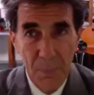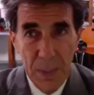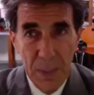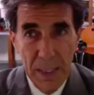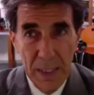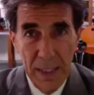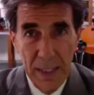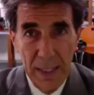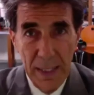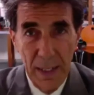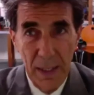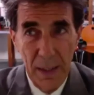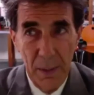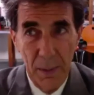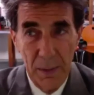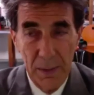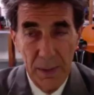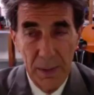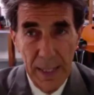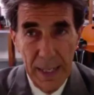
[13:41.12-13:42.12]
getting a
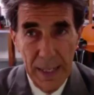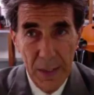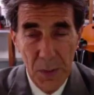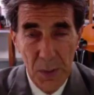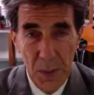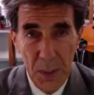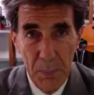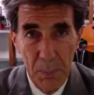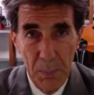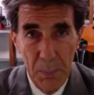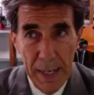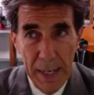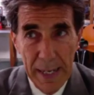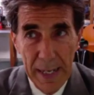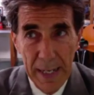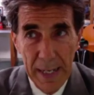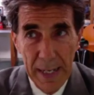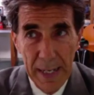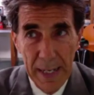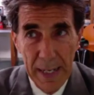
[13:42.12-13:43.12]
electric
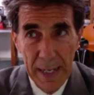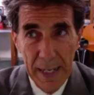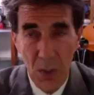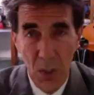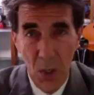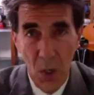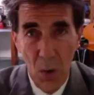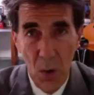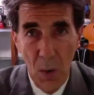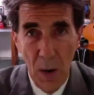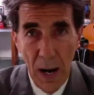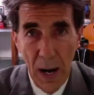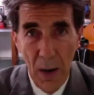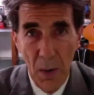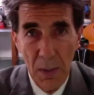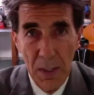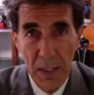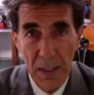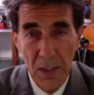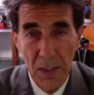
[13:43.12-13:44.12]
bike to go
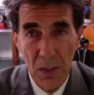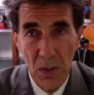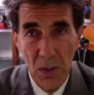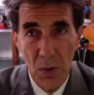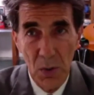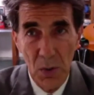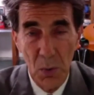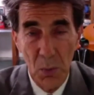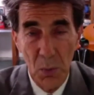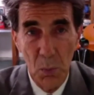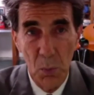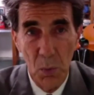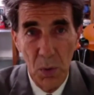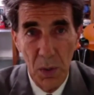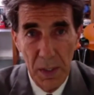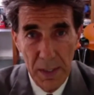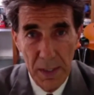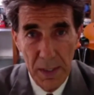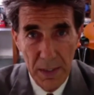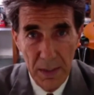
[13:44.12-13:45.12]
out into the
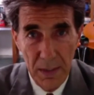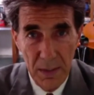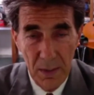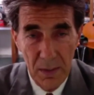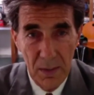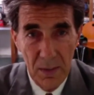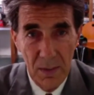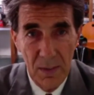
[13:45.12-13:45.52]
woods.